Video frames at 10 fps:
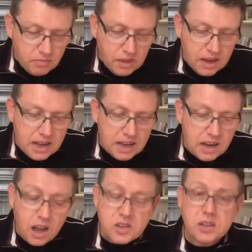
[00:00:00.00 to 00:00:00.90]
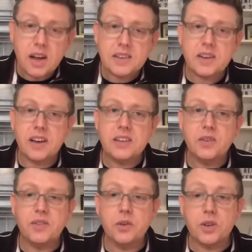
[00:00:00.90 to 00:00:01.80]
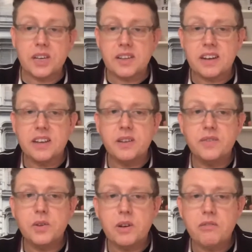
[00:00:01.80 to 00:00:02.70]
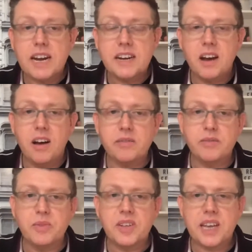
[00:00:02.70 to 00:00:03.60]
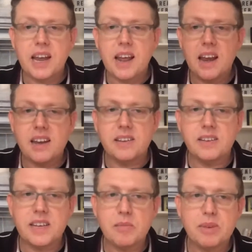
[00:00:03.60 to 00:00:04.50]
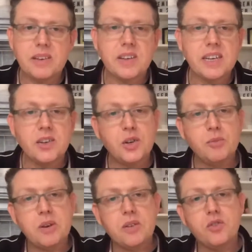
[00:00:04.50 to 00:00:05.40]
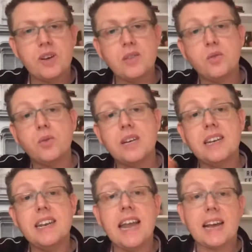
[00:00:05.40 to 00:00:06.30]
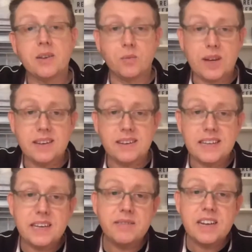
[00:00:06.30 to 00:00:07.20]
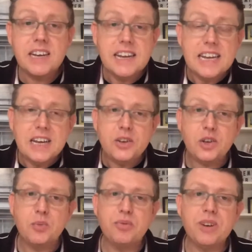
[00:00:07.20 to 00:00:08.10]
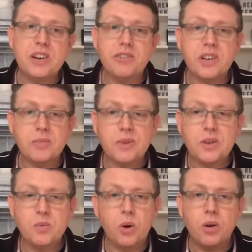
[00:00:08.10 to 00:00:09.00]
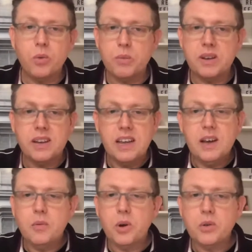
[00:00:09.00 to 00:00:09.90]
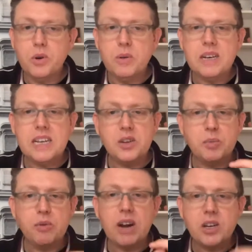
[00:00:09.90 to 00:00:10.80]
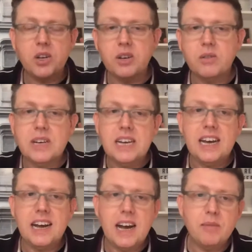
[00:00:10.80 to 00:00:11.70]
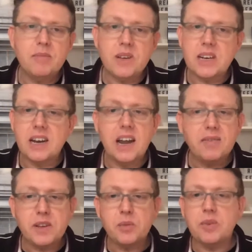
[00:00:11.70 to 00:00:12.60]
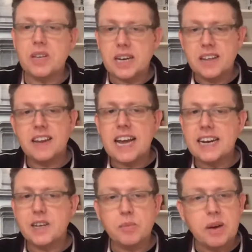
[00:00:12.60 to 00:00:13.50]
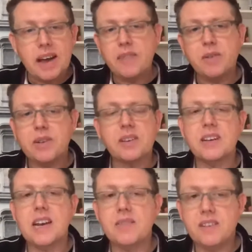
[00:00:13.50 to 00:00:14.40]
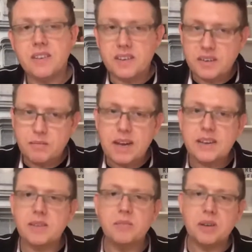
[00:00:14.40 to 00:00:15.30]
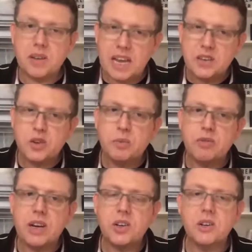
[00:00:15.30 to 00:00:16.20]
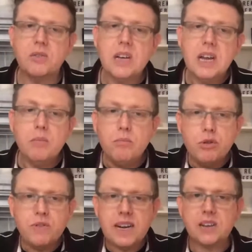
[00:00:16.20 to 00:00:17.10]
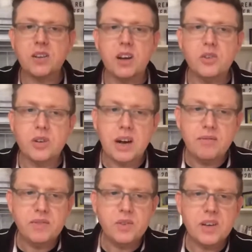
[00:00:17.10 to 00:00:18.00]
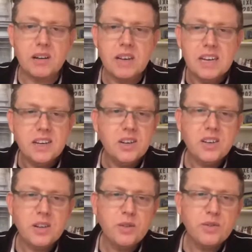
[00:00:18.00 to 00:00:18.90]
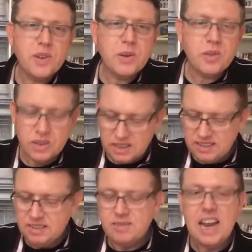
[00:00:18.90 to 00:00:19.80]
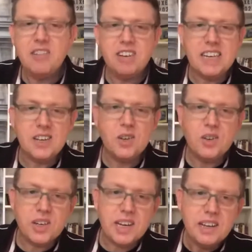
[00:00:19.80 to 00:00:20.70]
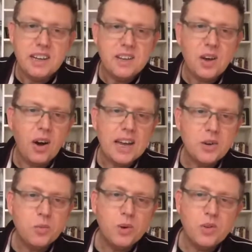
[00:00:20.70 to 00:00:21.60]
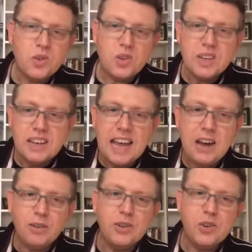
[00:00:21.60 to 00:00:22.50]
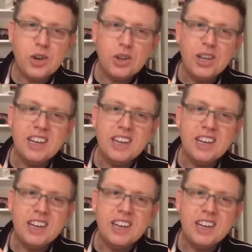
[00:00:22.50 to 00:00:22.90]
Last night yesterday I interviewed Lorraine Hahn from CNN and CNBC, and she'll be on Straight Talking next Wednesday evening, just pre-Christmas. What a woman. What a woman. Inspirational. You're going to love this, particularly the ladies, but everyone's going to love this. It's amazing, but inspirational, moving outside your comfort zone. She's interviewed Henry Kissinger, Tiger Woods, Elton John,